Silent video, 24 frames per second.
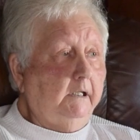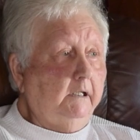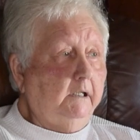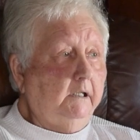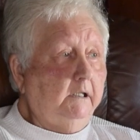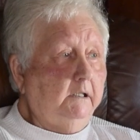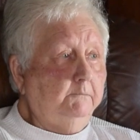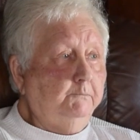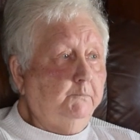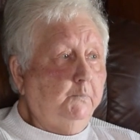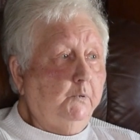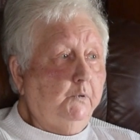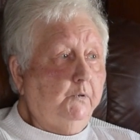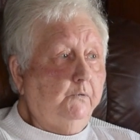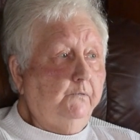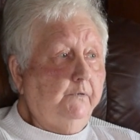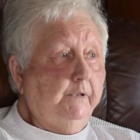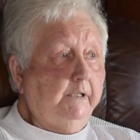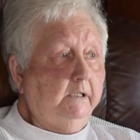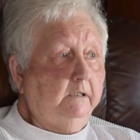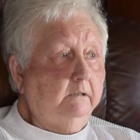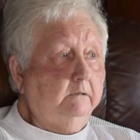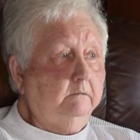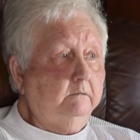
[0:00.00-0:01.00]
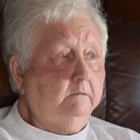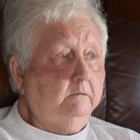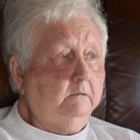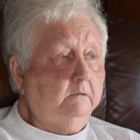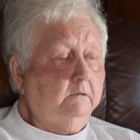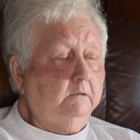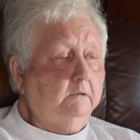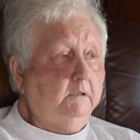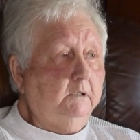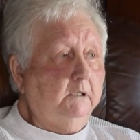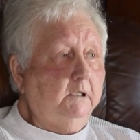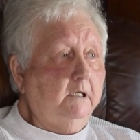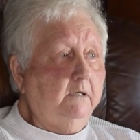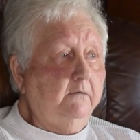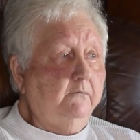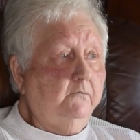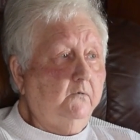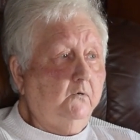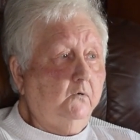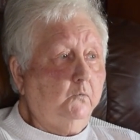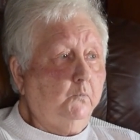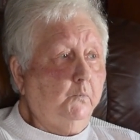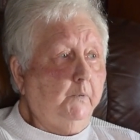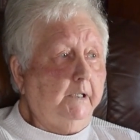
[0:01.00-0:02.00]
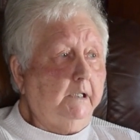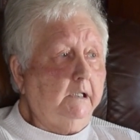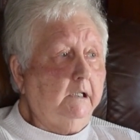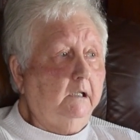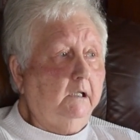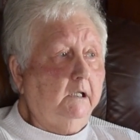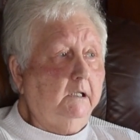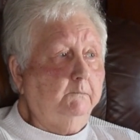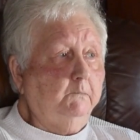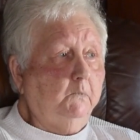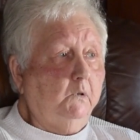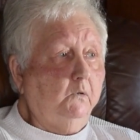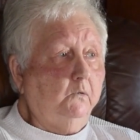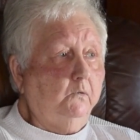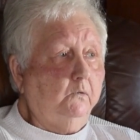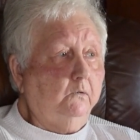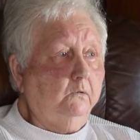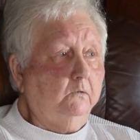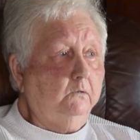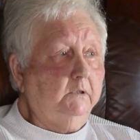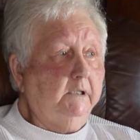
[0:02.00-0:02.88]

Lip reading: and put her in and throw a quick lime on her